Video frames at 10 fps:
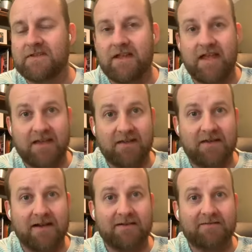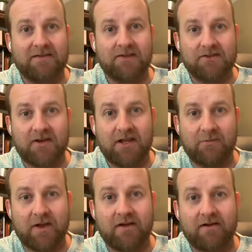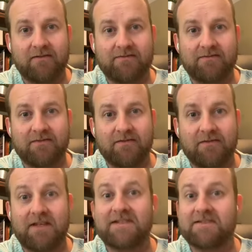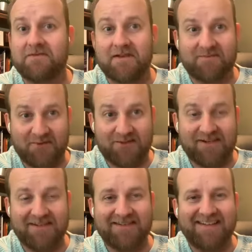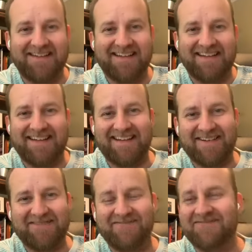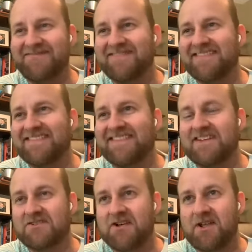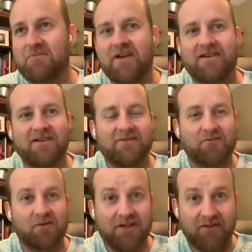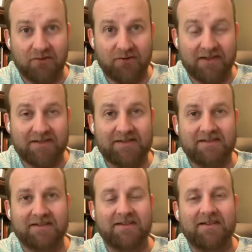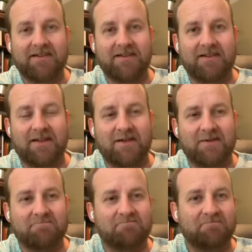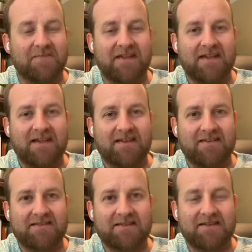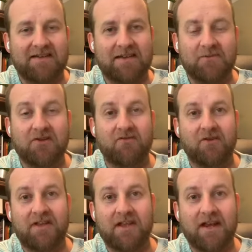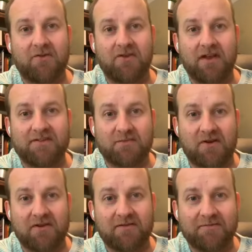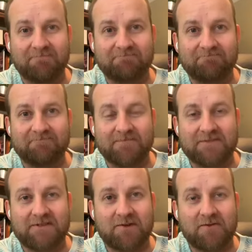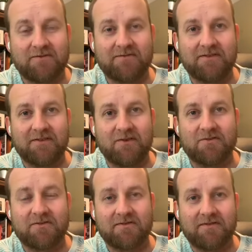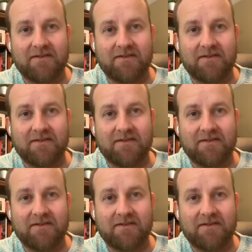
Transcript: Hang in there. Things are going to get better. Thanks, Stefan. Appreciate it. Things are going to get better. We'll get through this. And I'm looking forward to hanging out with you guys tomorrow. So cool.